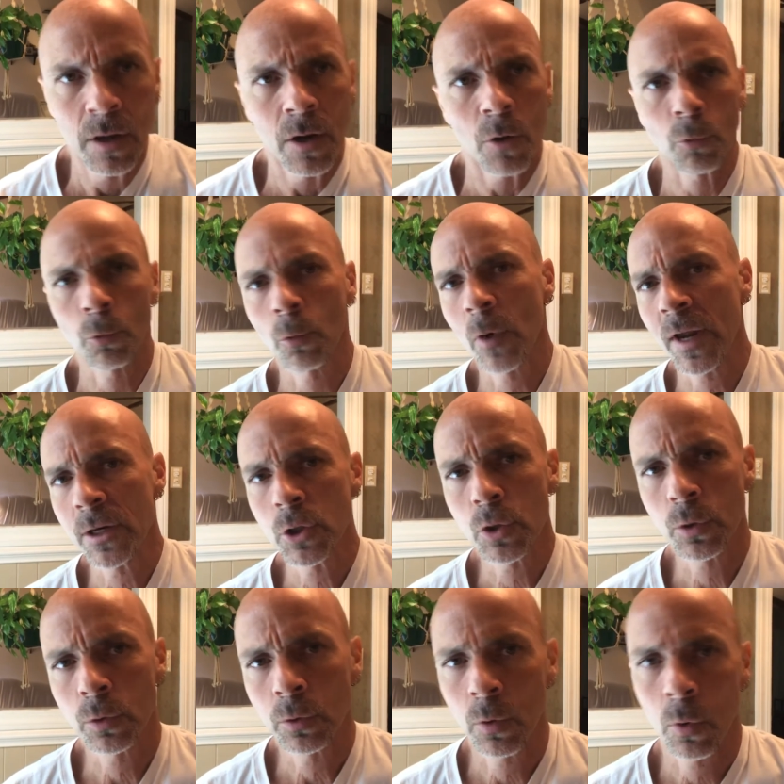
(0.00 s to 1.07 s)

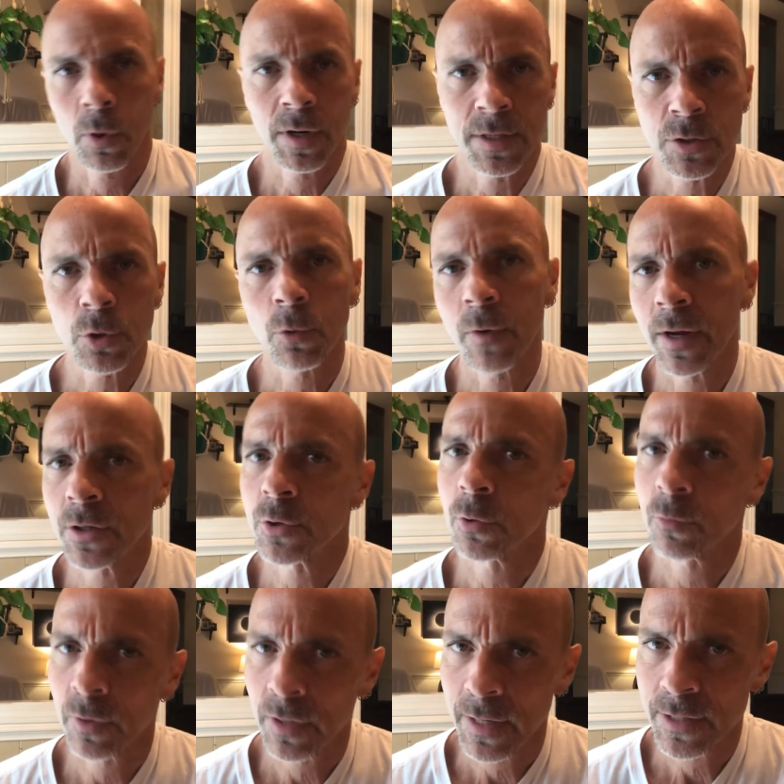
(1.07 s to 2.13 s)
Racial or interracial
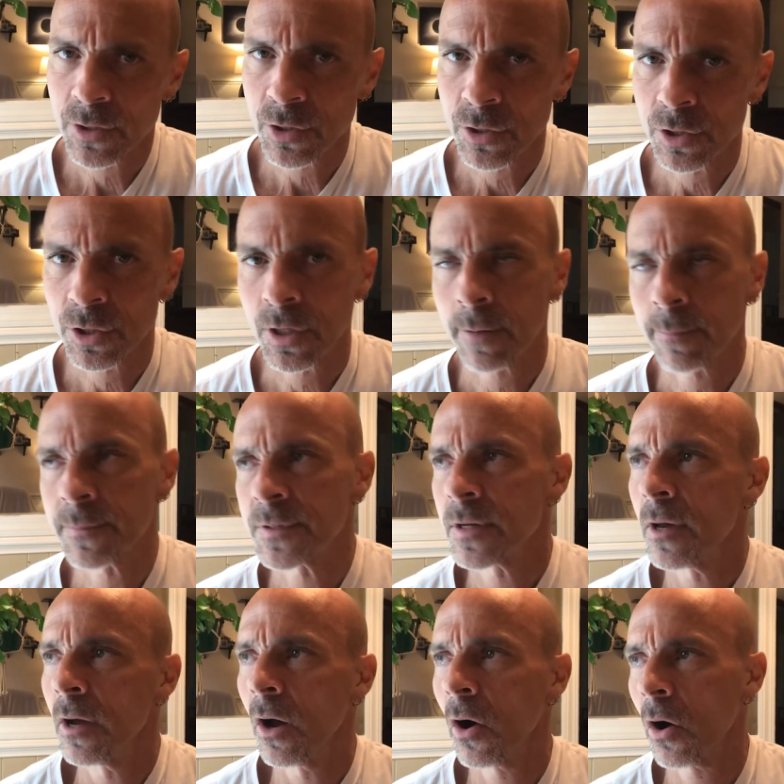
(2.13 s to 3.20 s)
relationships
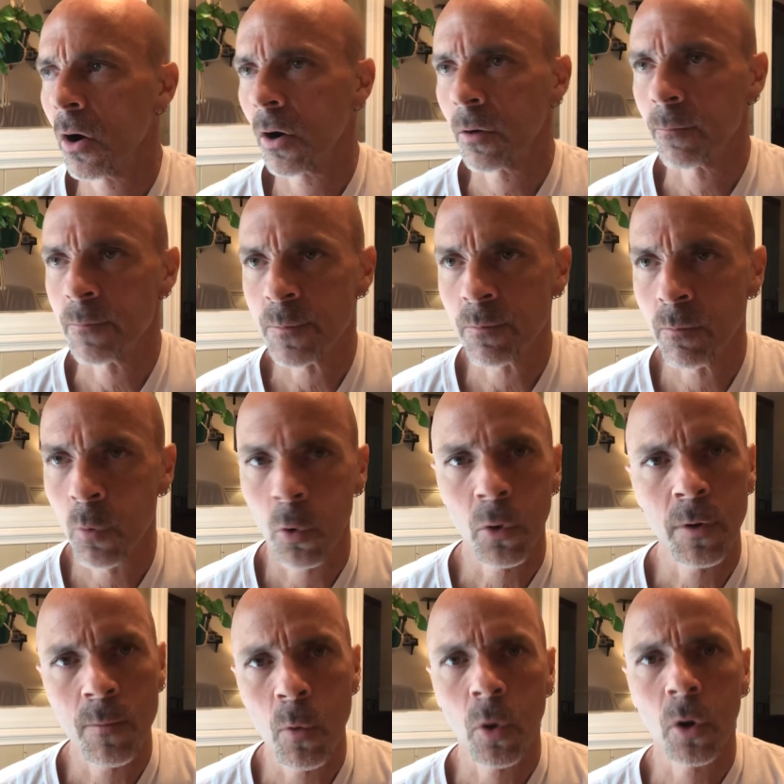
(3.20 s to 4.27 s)
are more
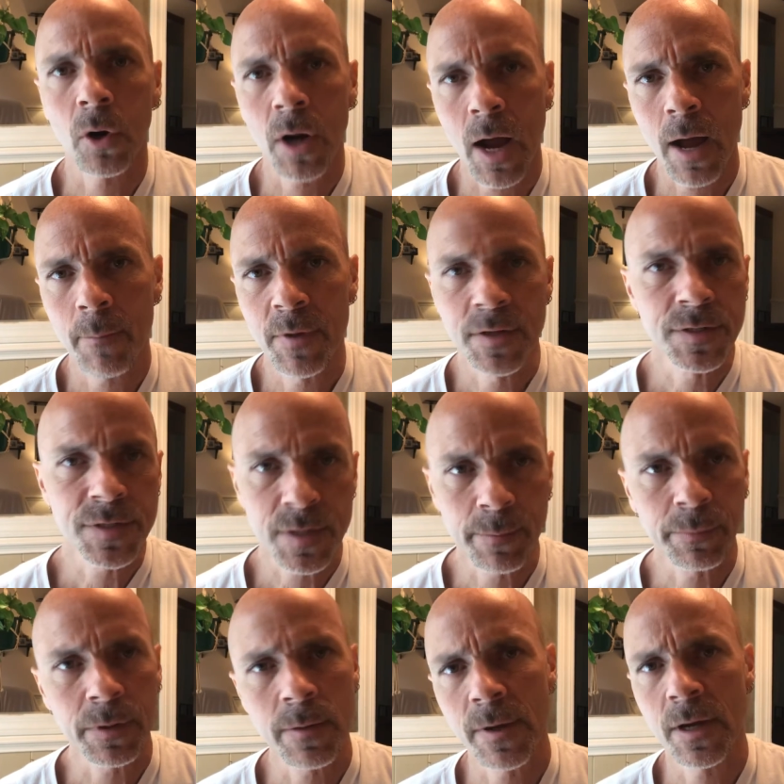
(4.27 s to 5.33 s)
and more common
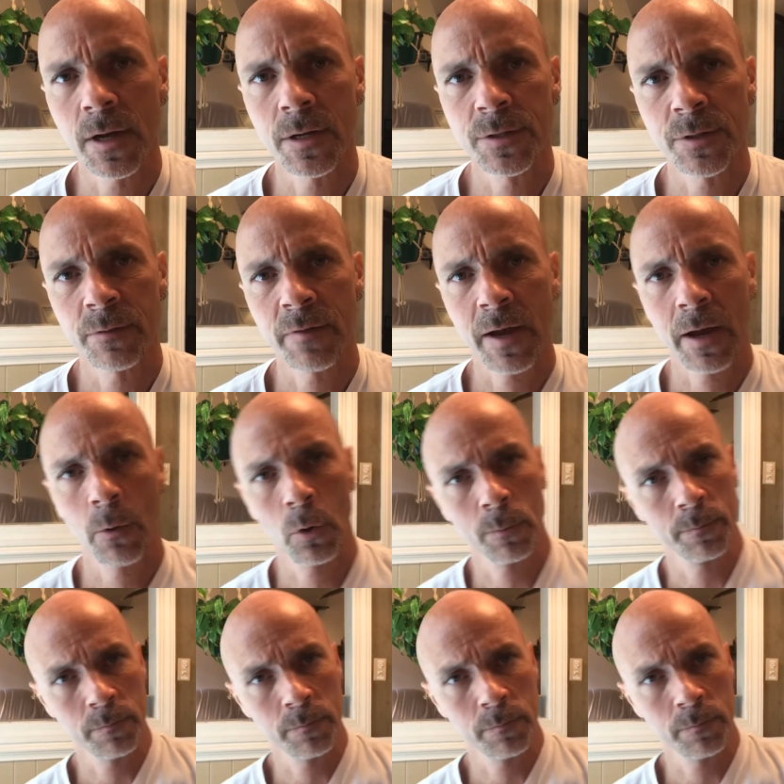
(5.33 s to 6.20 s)
simply because of our